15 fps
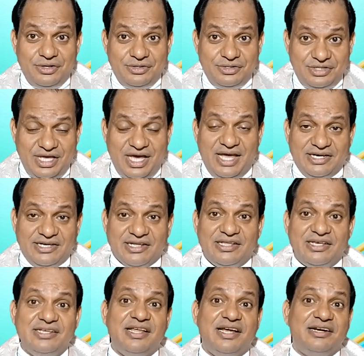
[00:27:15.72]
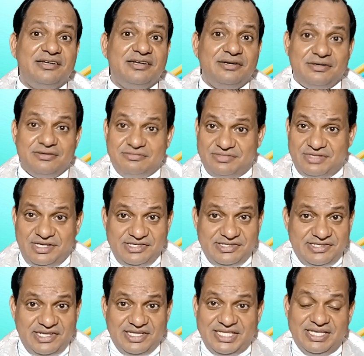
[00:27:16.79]
they are telling that uh, there
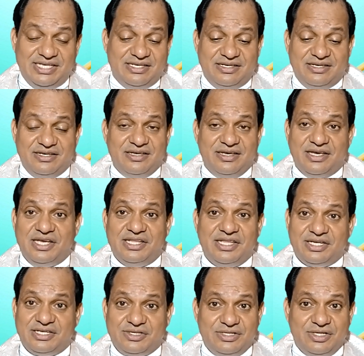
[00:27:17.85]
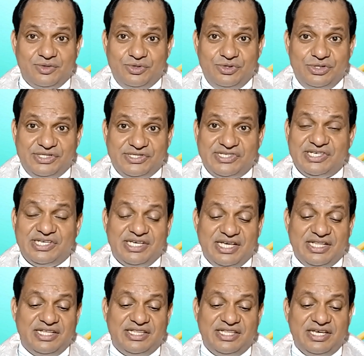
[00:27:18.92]
is nothing. Again, they, they couldn't see
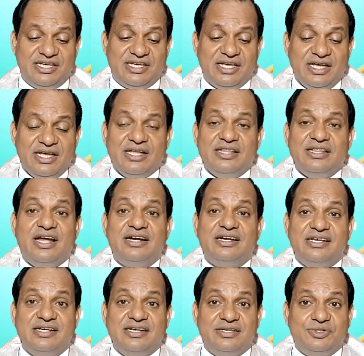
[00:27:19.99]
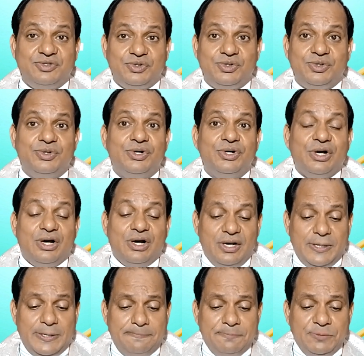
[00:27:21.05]
anything that uh, to,
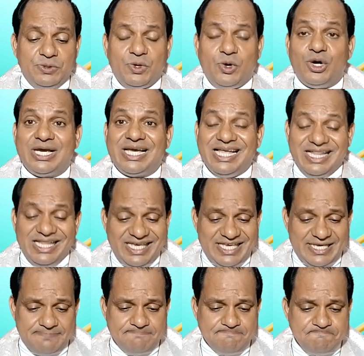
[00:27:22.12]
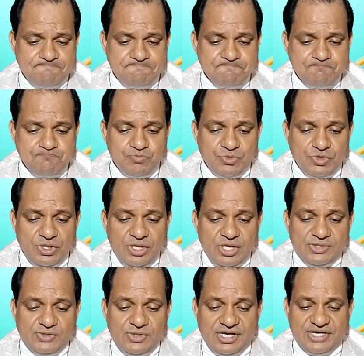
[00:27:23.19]
um, you know, kill him.
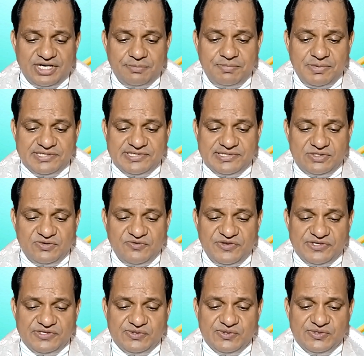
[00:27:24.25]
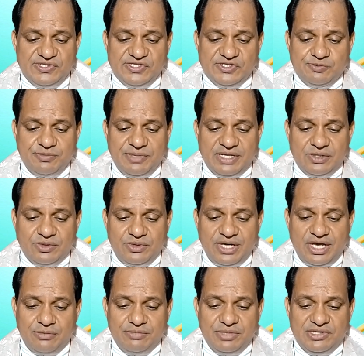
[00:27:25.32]
So Agrippa said to Festus, this man could
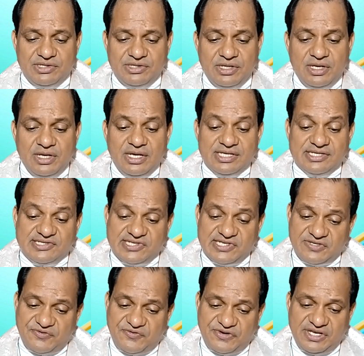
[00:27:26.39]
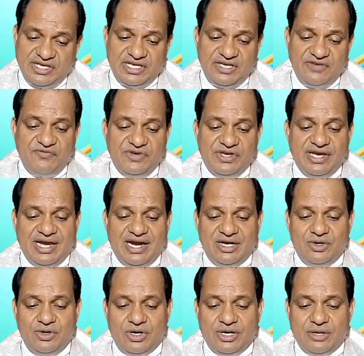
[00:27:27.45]
have been set free if he
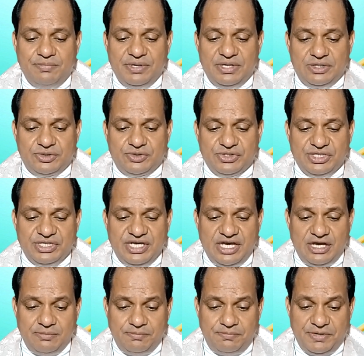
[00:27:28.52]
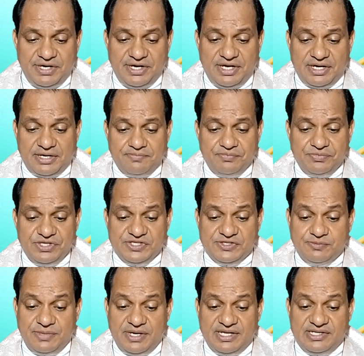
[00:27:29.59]
had not appealed to the emperor.
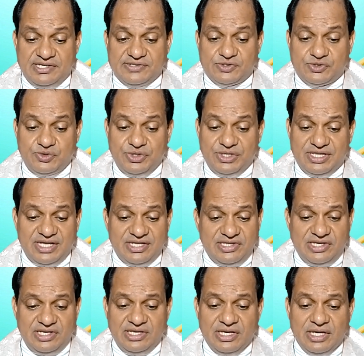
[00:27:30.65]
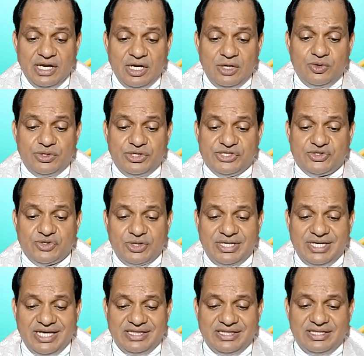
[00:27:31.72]
This man is doing nothing to
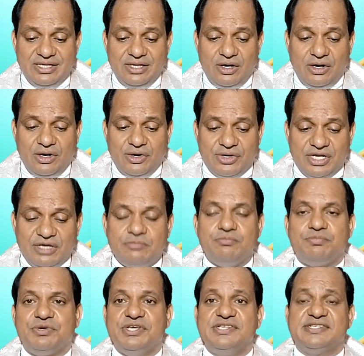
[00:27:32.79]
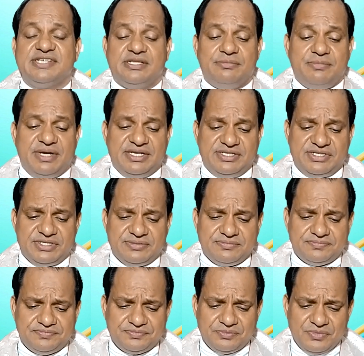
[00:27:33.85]
deserve death or imprisonment.
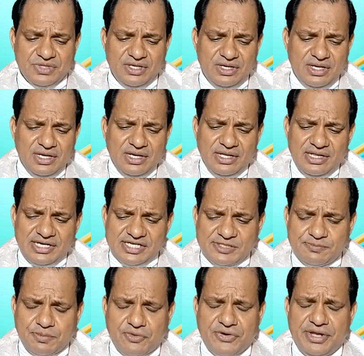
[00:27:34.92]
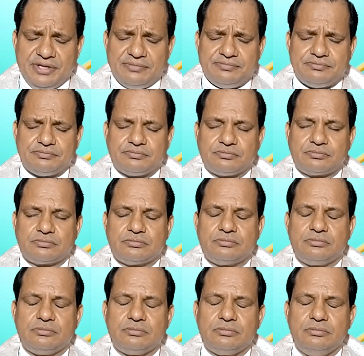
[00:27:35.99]
Let us pray.
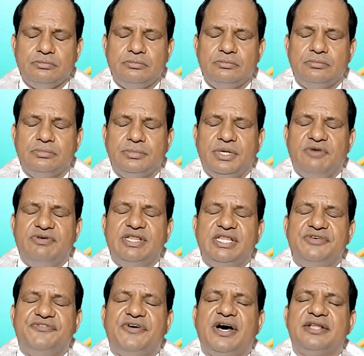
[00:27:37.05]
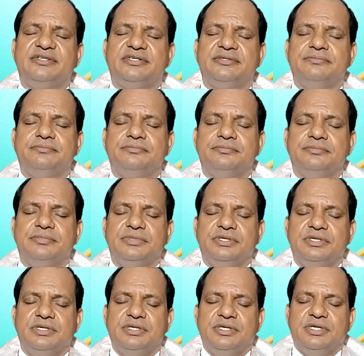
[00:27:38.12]
Heavenly Father,
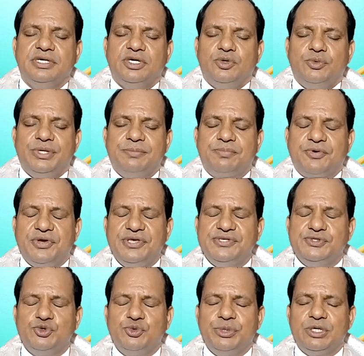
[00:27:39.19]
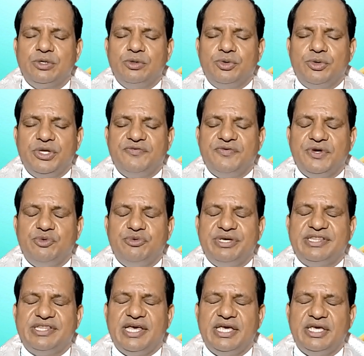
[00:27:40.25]
we praise you, we glorify you,
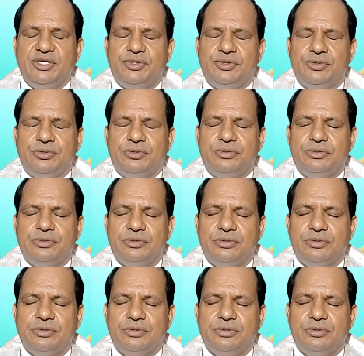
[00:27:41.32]
we thank you.